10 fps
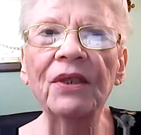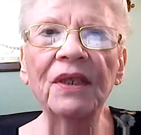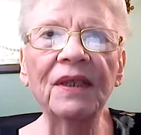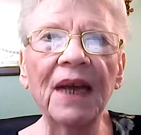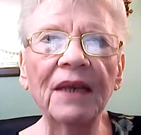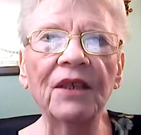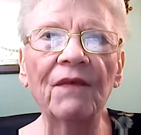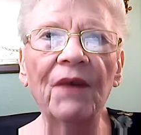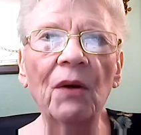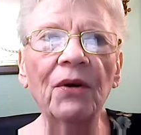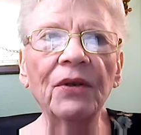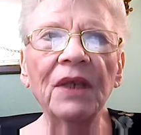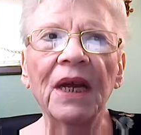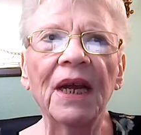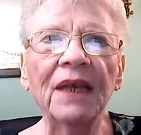to send to voters
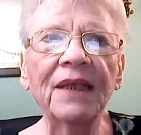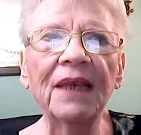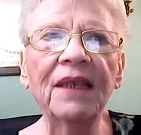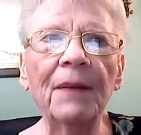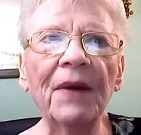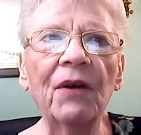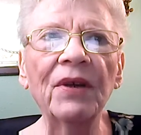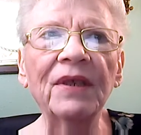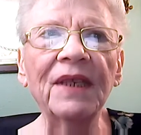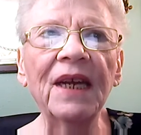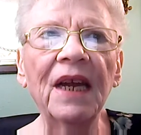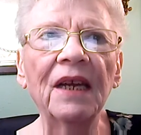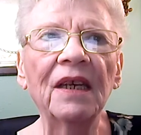is that democracy